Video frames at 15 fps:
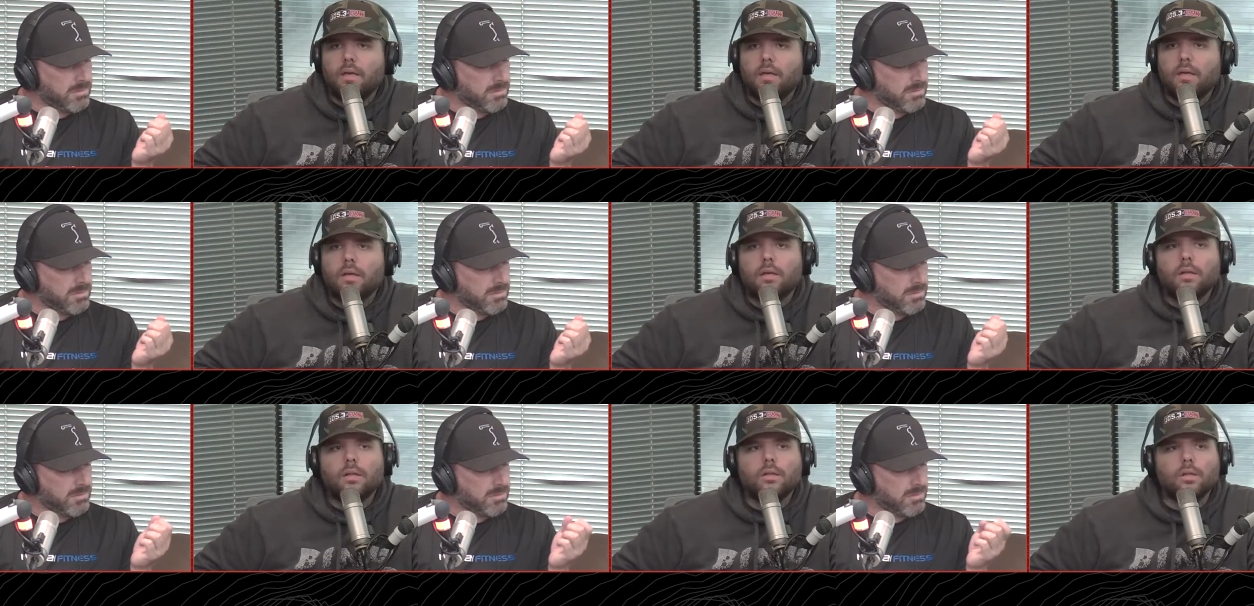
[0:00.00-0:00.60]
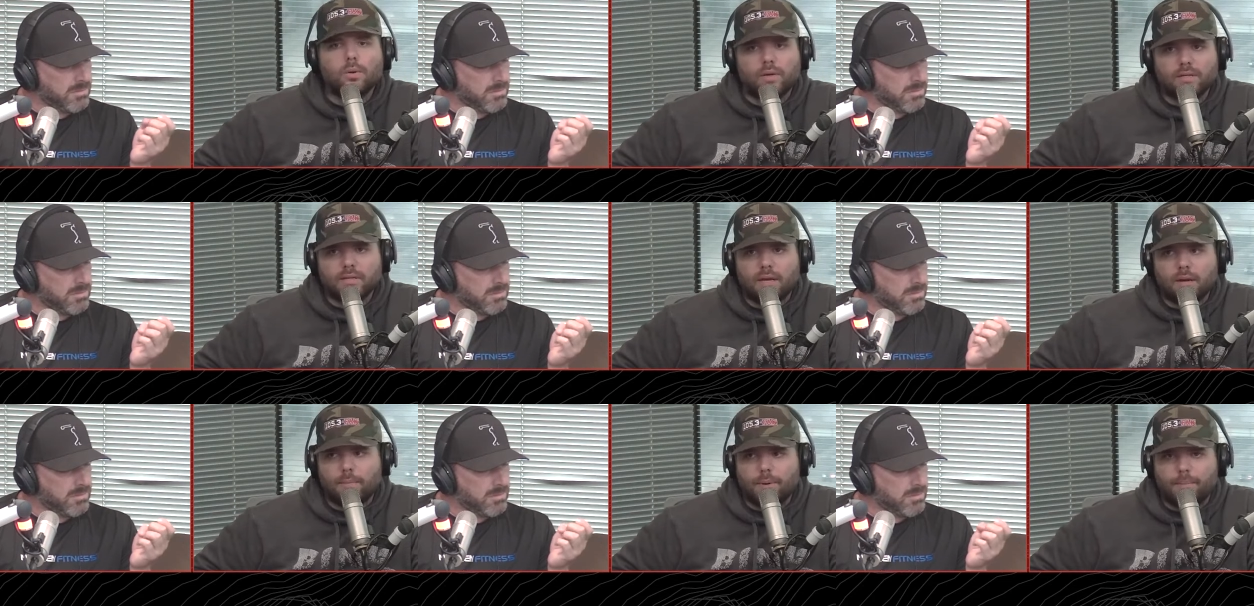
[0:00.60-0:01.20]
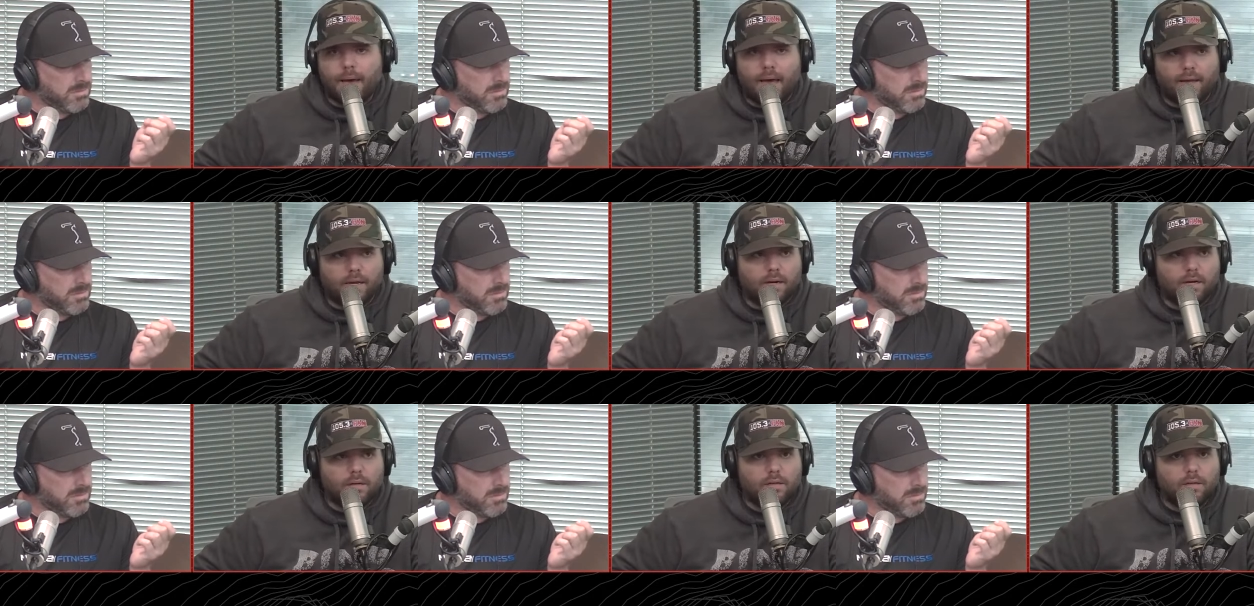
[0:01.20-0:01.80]
Speaker 1: Luka's going to be back here.
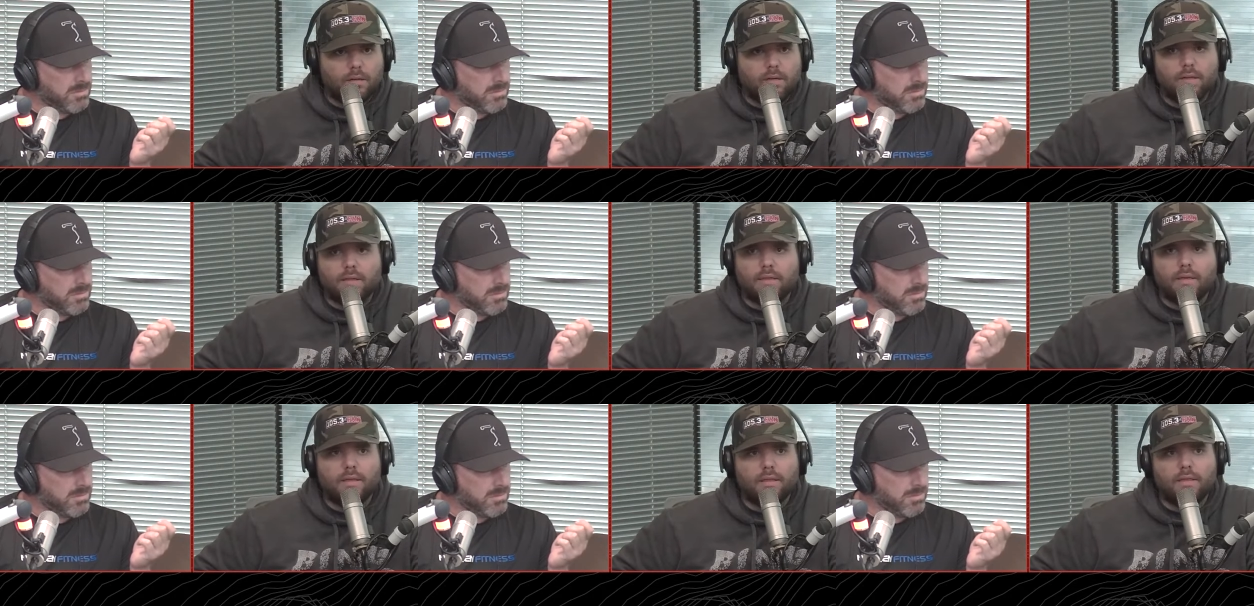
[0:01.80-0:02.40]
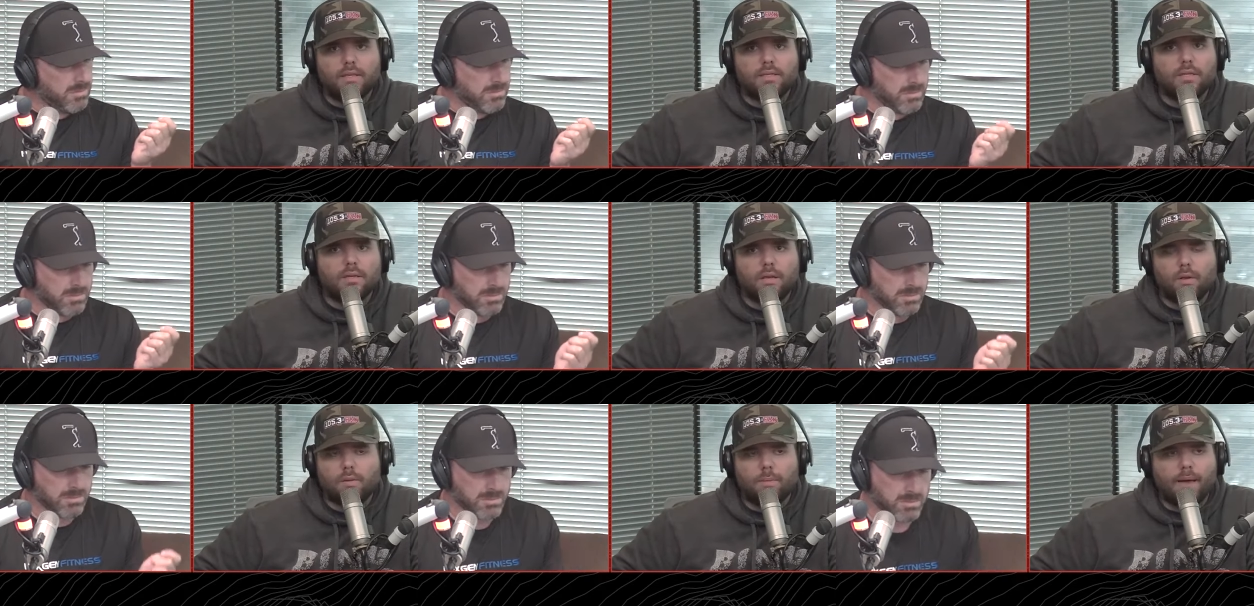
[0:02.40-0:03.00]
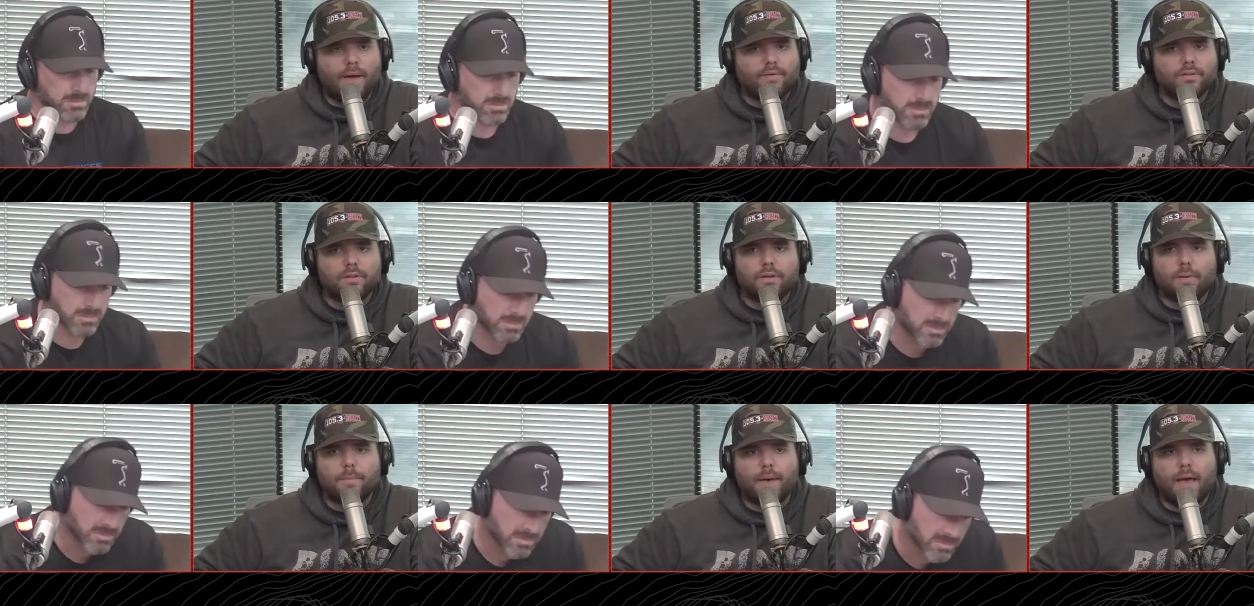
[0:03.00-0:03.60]
Uh, the this you know the Mavericks will get
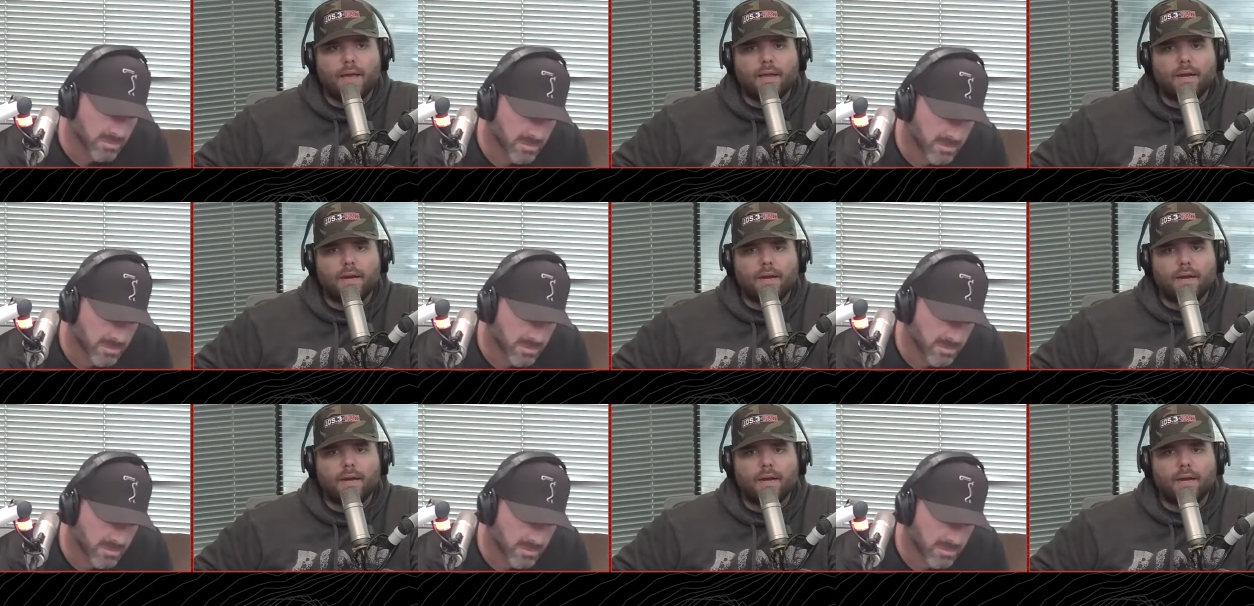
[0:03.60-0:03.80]
back here.